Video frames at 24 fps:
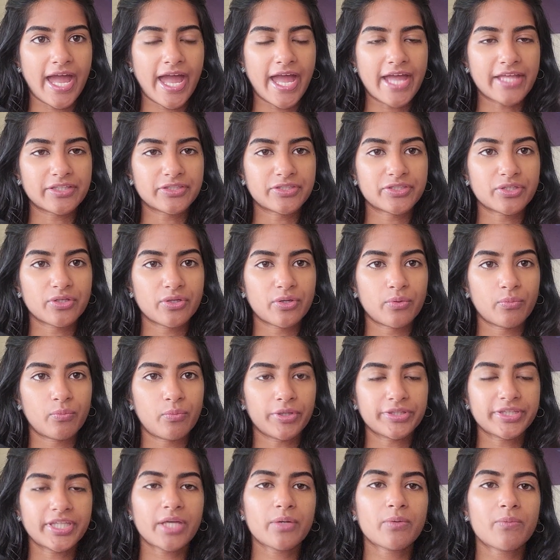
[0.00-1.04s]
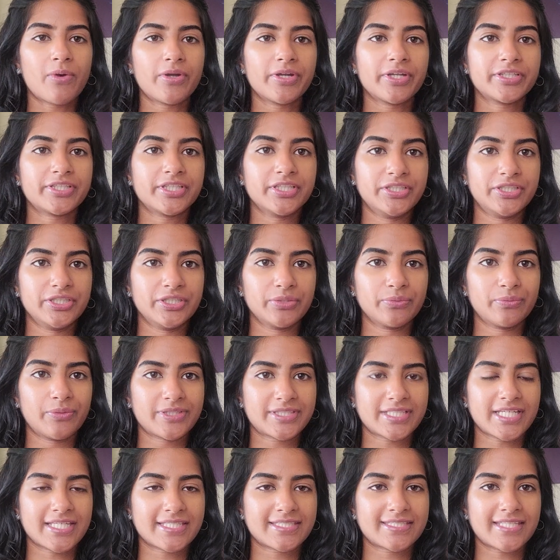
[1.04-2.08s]
And so what they wanted to do
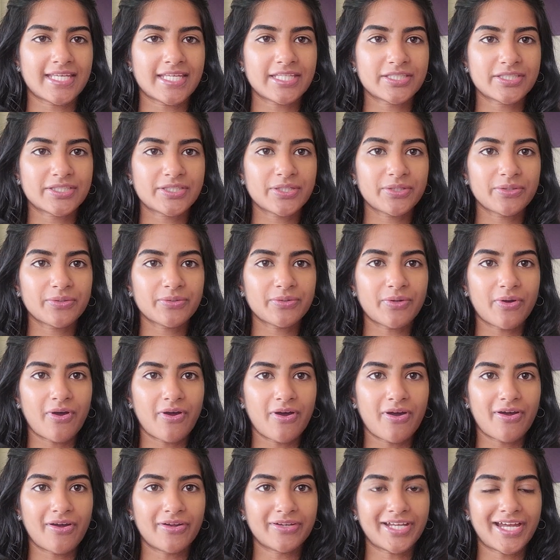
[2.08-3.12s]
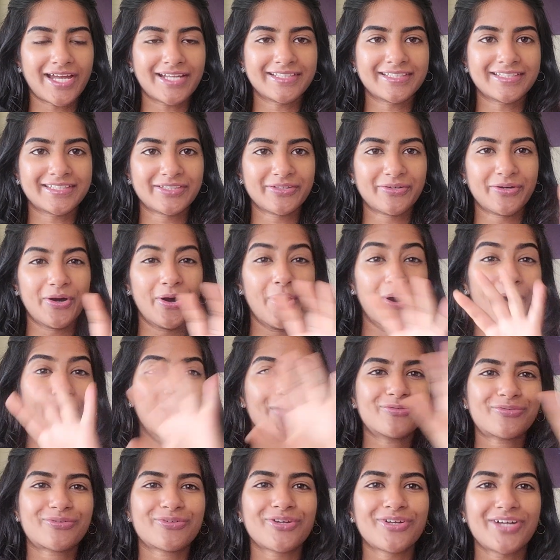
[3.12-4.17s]
was assess you on your
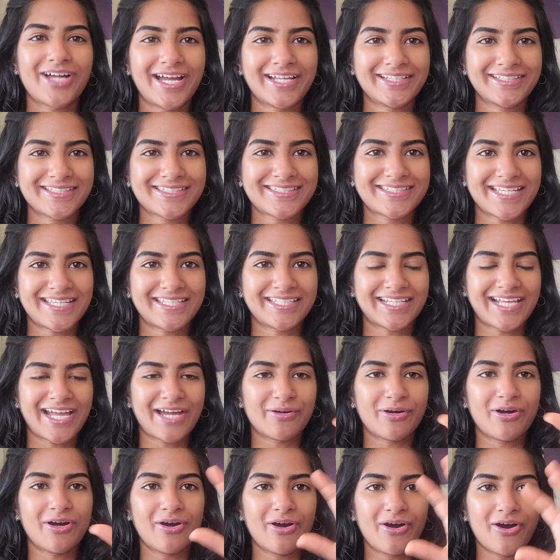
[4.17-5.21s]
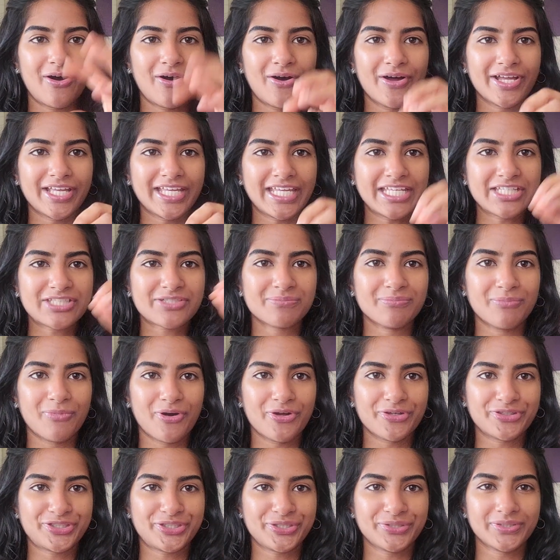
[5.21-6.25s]
overall understanding how each
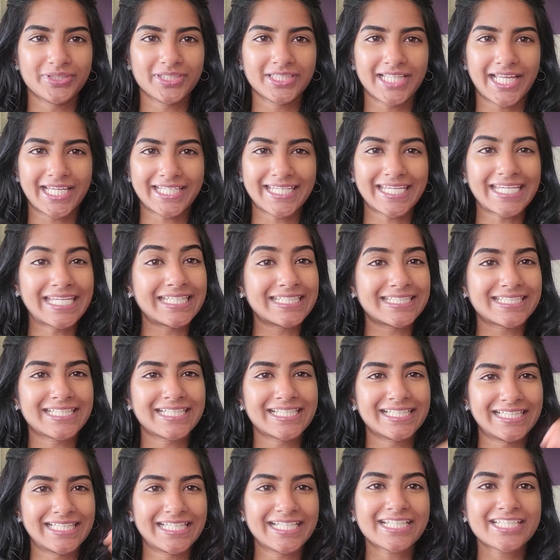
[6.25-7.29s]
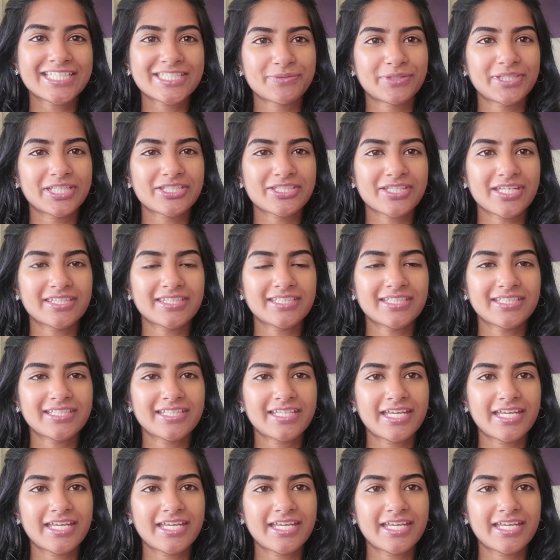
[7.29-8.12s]
module like interlinks with each other.